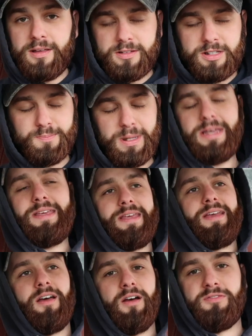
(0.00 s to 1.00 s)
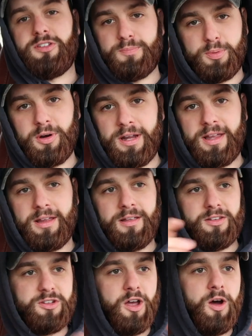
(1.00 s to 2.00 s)
Speaking of spring,
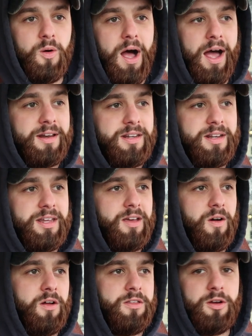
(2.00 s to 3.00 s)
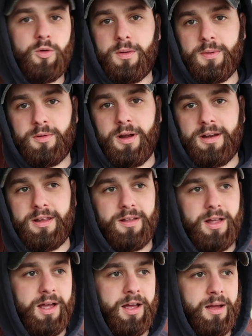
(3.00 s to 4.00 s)
so I need to get all the equipment ready,
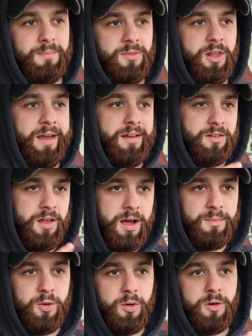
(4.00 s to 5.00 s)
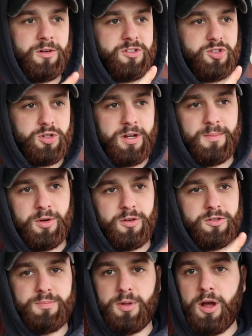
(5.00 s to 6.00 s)
like lawnmowers,
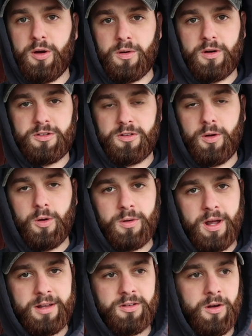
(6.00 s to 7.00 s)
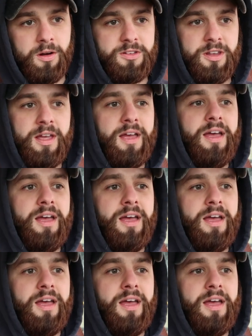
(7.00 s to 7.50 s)
trimmers, blowers, the whole 9 yards.